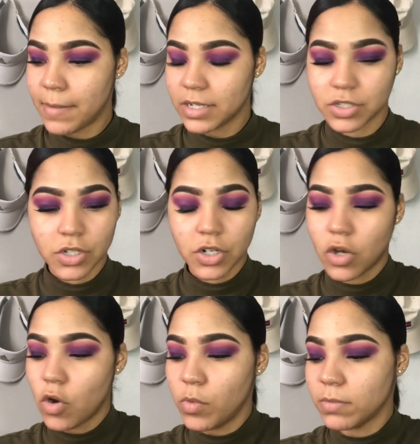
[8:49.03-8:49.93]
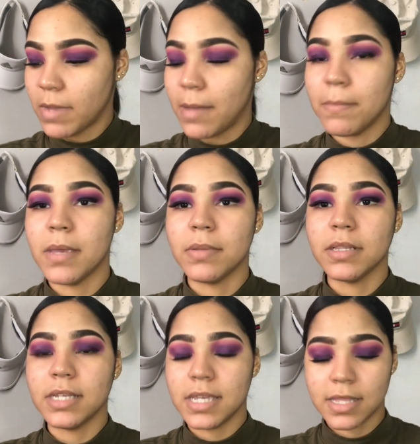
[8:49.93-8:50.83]
I'm actually gonna go in with my
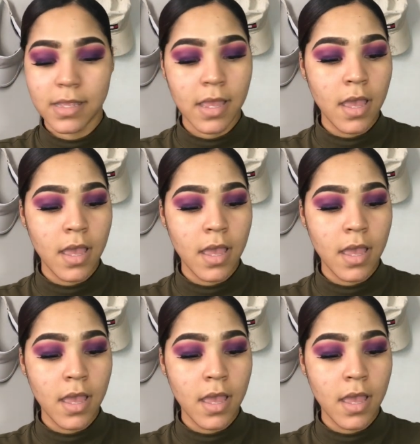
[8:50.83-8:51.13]
Maybelline